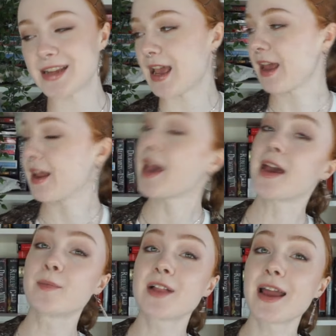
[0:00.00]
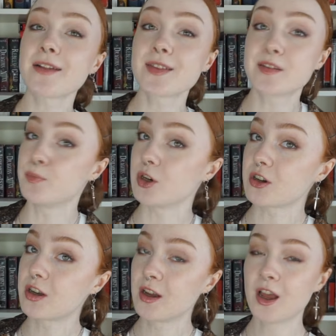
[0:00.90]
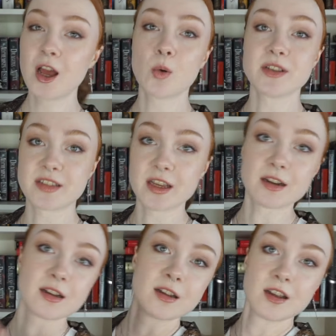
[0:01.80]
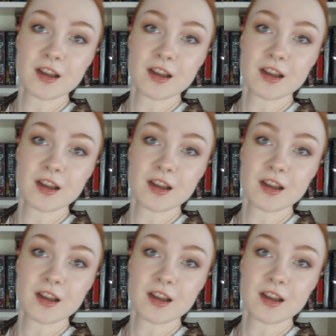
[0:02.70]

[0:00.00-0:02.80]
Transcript: and hey, I'm glad this book was in